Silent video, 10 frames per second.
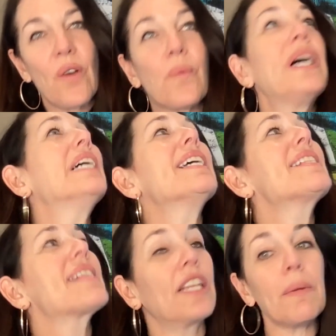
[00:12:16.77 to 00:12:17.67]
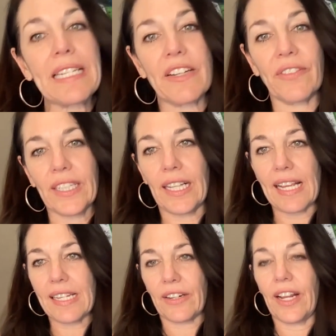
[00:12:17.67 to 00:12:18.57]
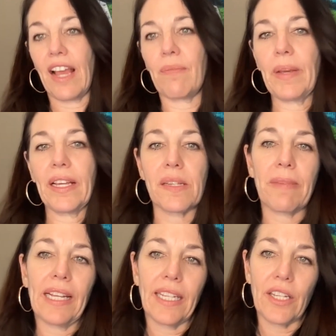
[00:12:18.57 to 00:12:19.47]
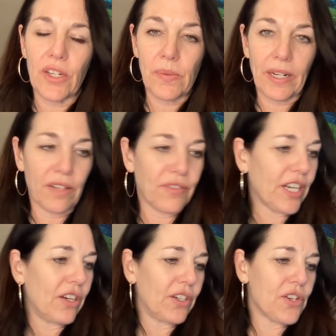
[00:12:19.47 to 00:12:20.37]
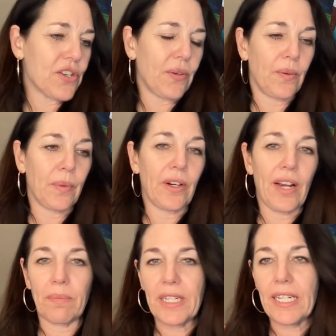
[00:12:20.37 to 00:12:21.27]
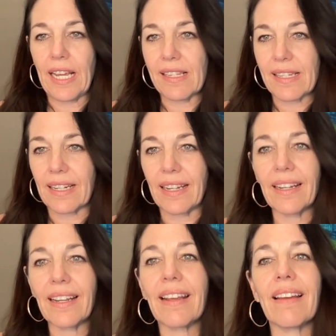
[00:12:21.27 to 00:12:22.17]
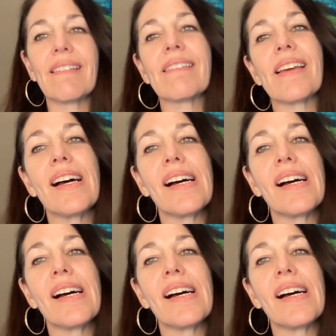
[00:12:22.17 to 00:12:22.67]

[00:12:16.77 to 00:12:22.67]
Well, it's a little bit different than the last year and a half because my kid just went off to college. So we're empty nesting. And,